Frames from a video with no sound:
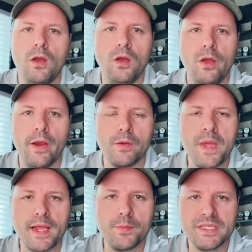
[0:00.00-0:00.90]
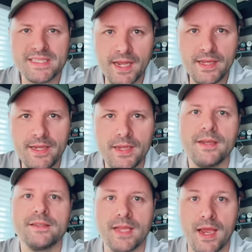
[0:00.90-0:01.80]
Hair and makeup is done.
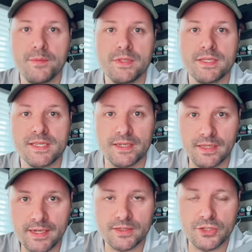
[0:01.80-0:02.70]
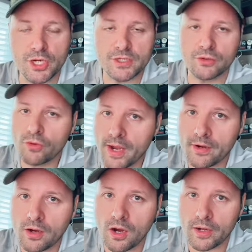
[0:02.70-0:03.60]
Time to send a link to Jason
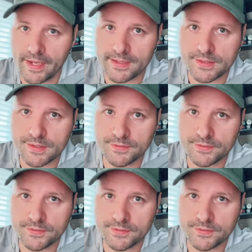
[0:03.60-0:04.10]
Greger, our guest.